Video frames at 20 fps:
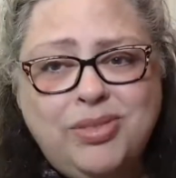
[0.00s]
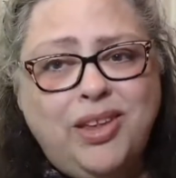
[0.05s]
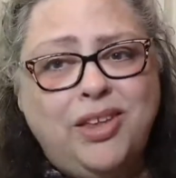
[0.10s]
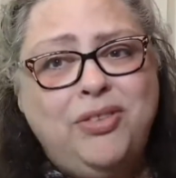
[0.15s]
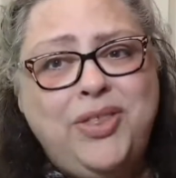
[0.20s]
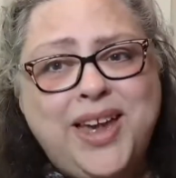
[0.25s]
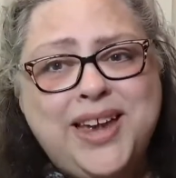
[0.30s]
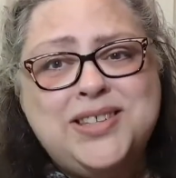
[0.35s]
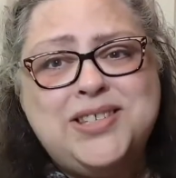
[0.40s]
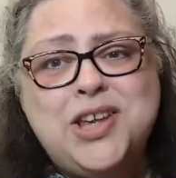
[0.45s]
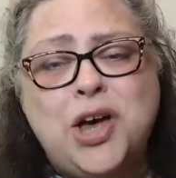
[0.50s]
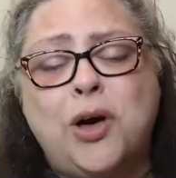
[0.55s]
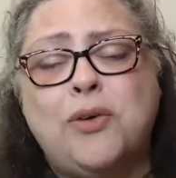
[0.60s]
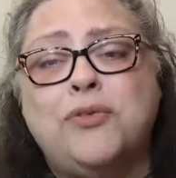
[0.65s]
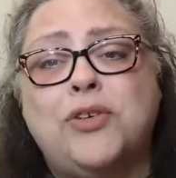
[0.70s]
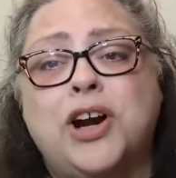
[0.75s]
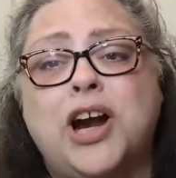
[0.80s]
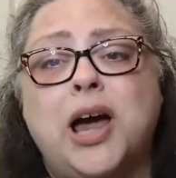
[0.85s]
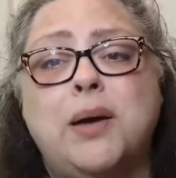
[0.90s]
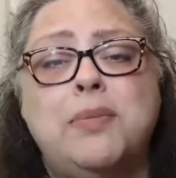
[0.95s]
thanks y'all
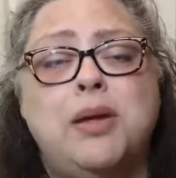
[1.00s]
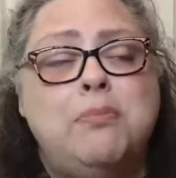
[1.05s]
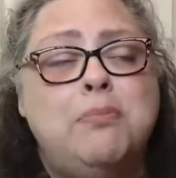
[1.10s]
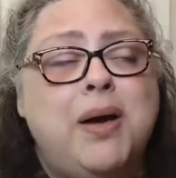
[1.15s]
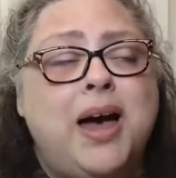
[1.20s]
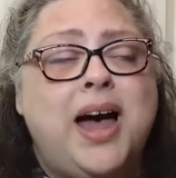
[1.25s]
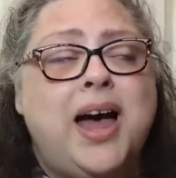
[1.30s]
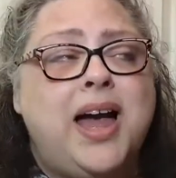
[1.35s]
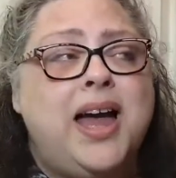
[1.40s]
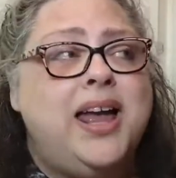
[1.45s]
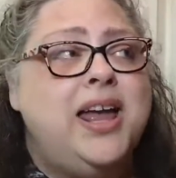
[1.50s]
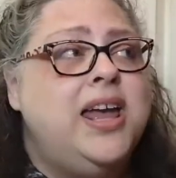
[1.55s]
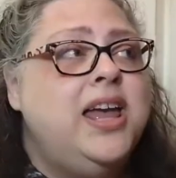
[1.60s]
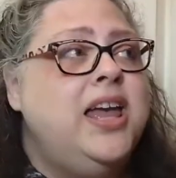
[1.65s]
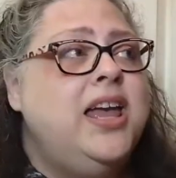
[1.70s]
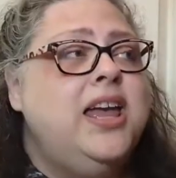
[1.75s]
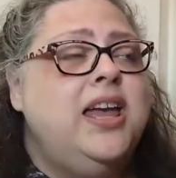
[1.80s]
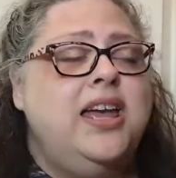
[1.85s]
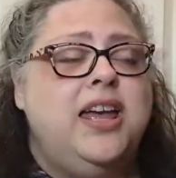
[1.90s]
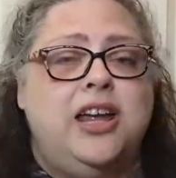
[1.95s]
for coming by.
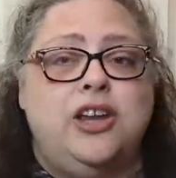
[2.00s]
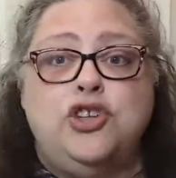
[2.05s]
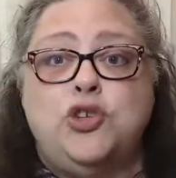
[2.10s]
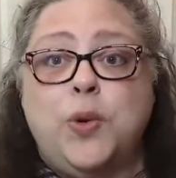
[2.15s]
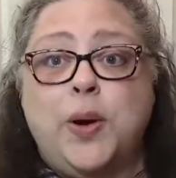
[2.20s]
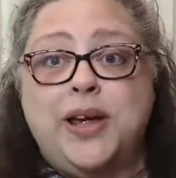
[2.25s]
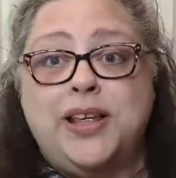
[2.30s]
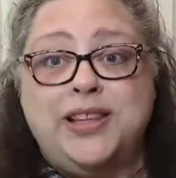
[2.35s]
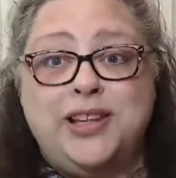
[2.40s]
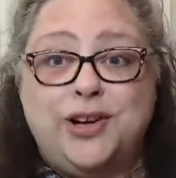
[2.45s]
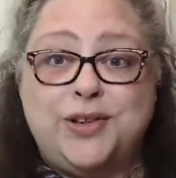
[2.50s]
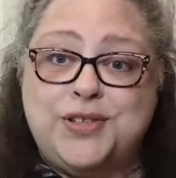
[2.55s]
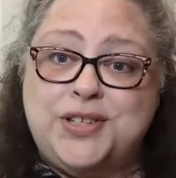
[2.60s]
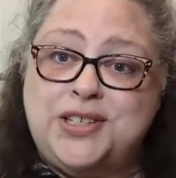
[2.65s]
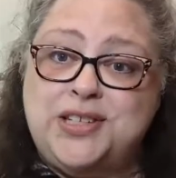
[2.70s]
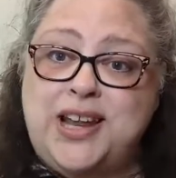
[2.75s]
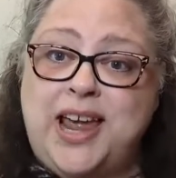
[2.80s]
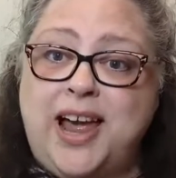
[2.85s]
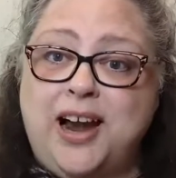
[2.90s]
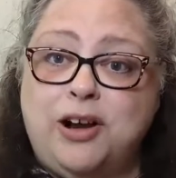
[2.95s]
Enjoy a little
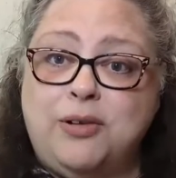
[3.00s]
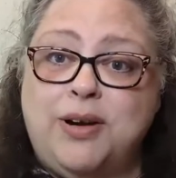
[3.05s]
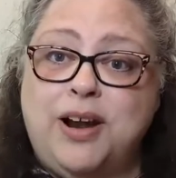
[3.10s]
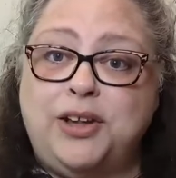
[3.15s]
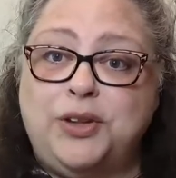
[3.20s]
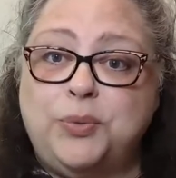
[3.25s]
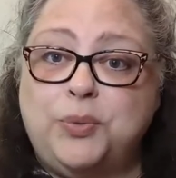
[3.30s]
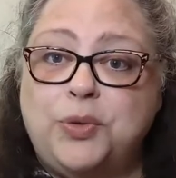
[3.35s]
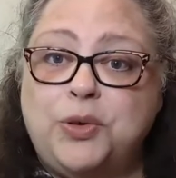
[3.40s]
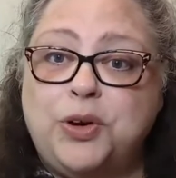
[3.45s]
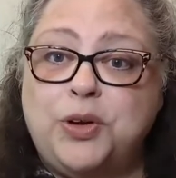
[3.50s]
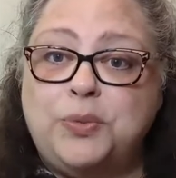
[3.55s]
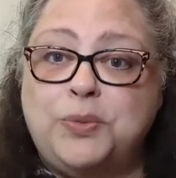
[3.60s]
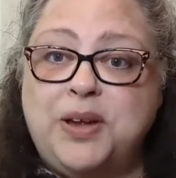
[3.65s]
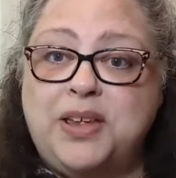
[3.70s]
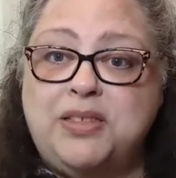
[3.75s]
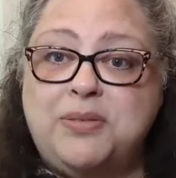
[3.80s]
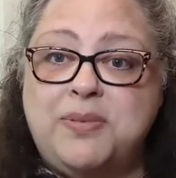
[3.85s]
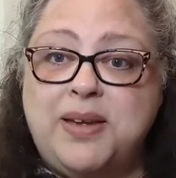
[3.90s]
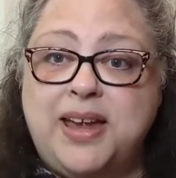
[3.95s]
snack around the world
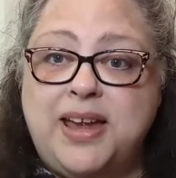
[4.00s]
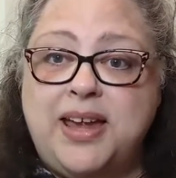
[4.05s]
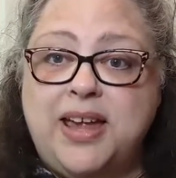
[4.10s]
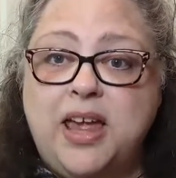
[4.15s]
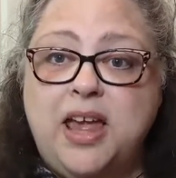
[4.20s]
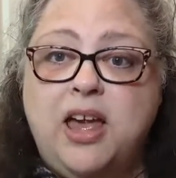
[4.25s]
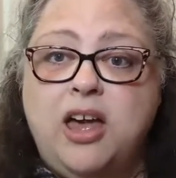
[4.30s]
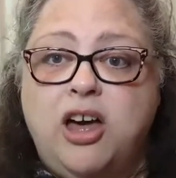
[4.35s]
with me.